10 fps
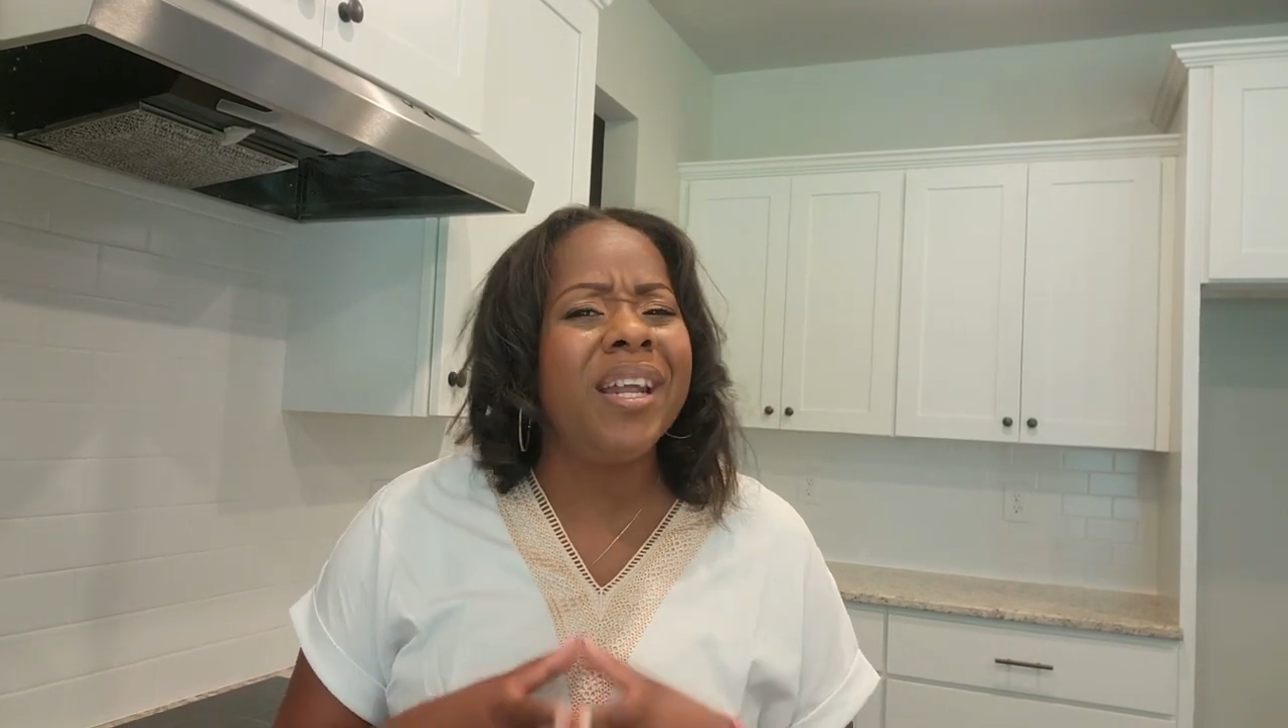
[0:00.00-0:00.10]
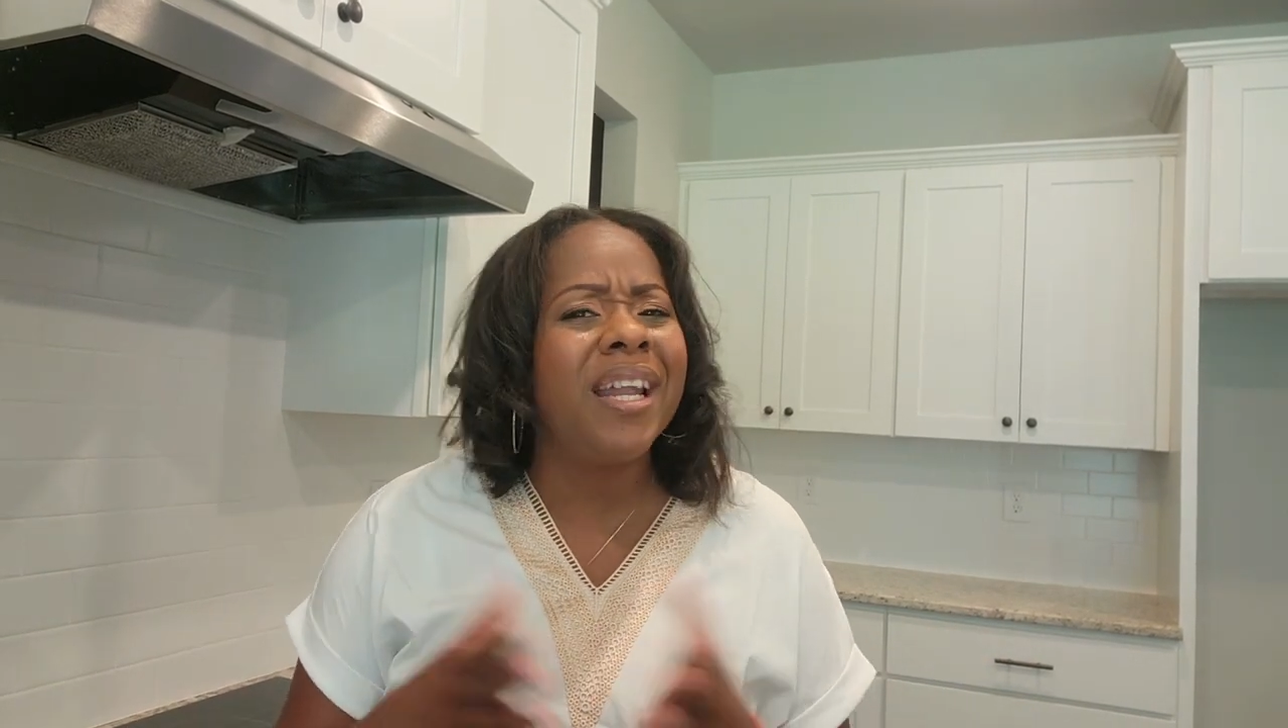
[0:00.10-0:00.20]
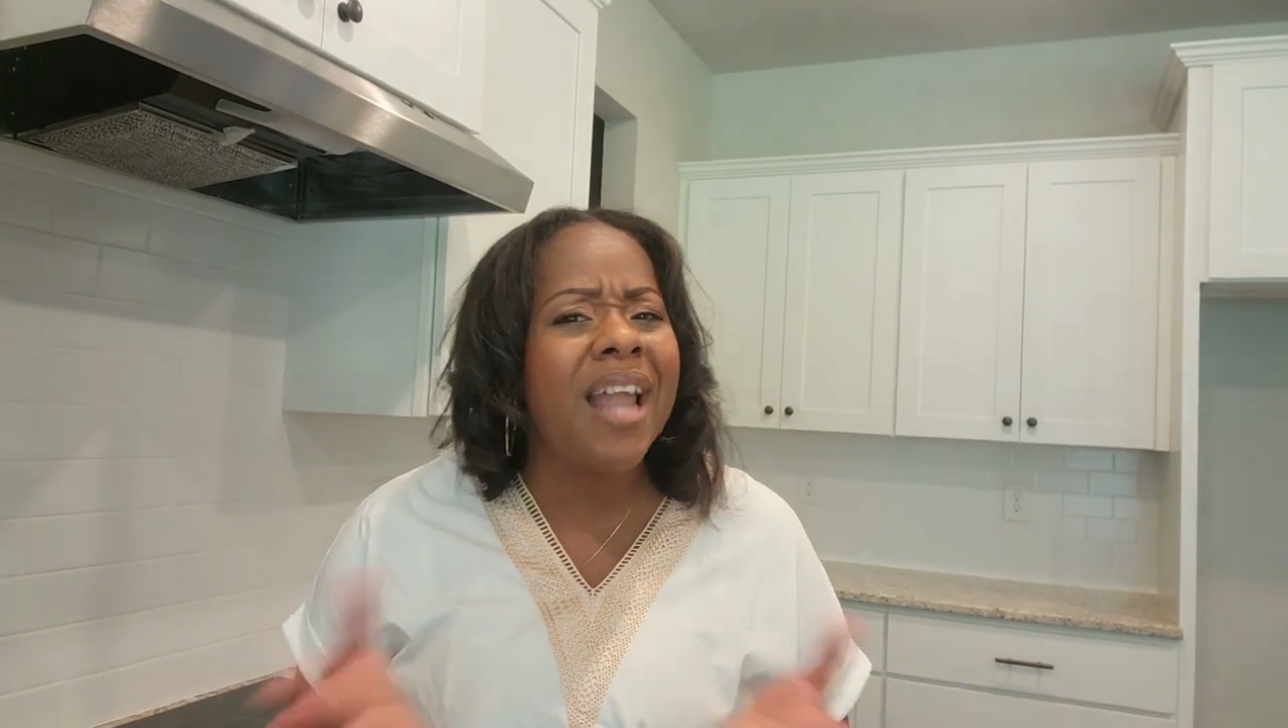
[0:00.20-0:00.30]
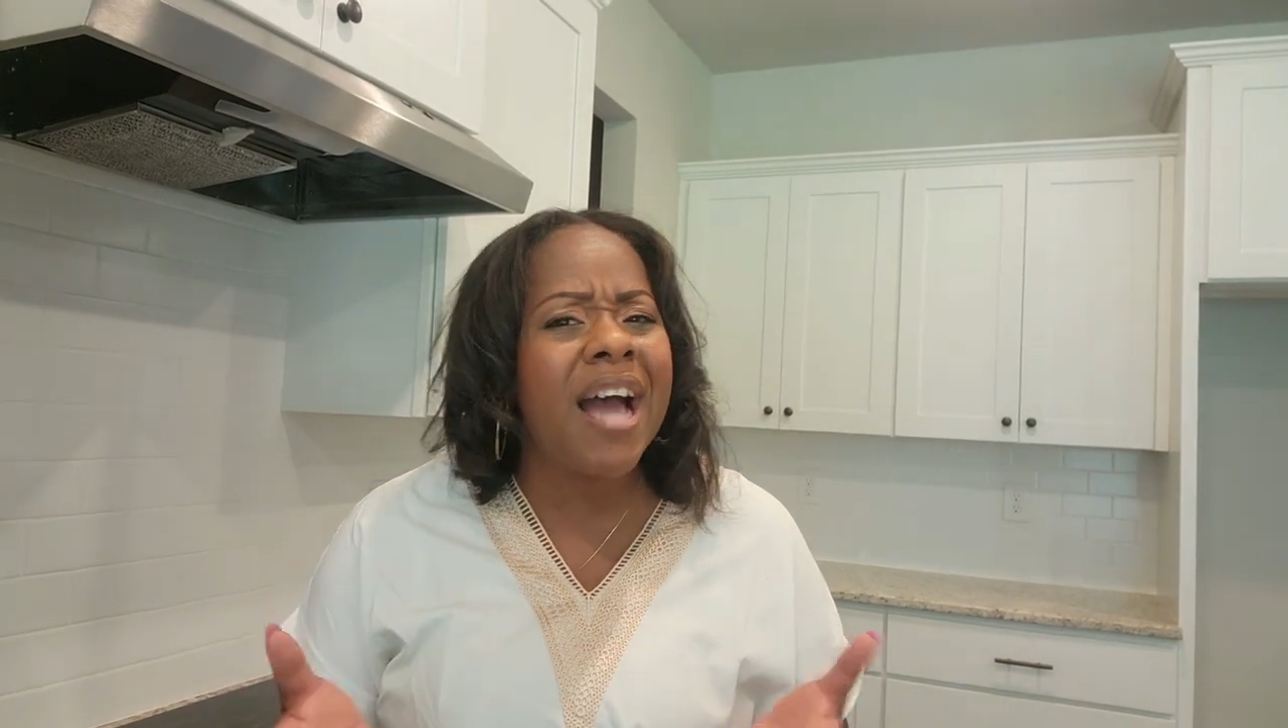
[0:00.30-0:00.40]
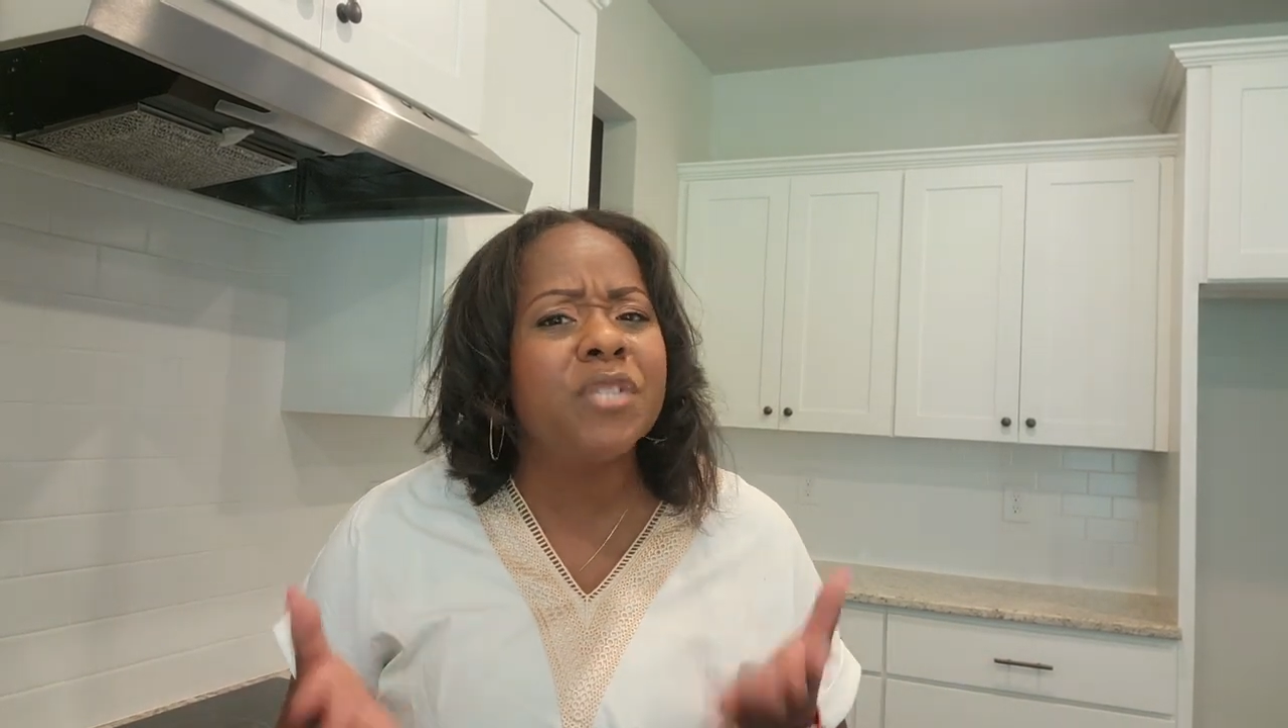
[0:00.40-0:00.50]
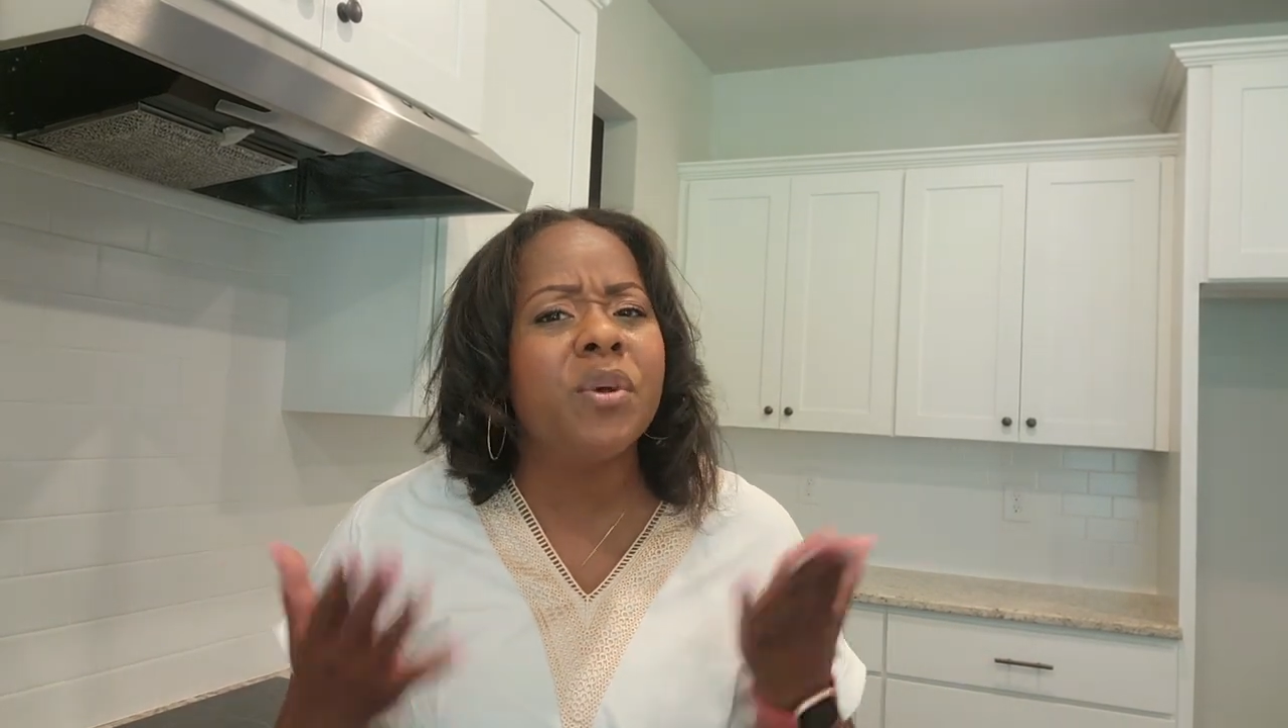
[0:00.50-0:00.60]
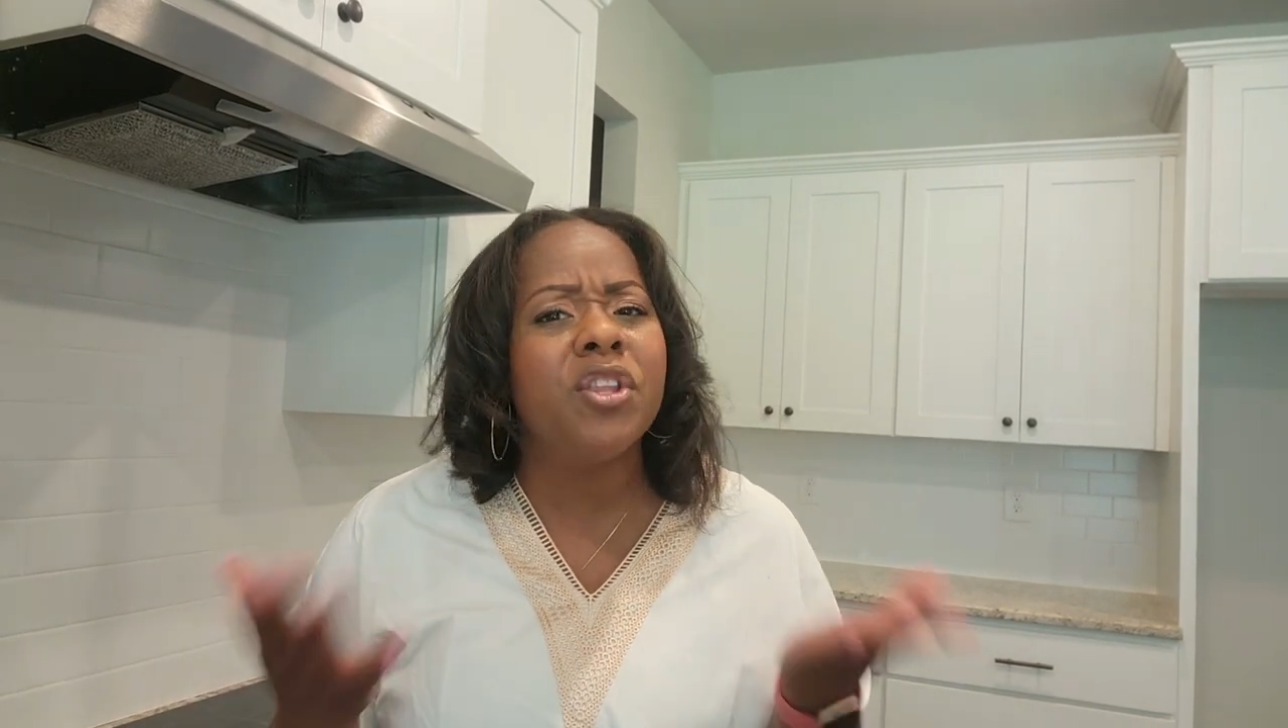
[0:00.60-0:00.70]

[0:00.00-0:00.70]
it aligns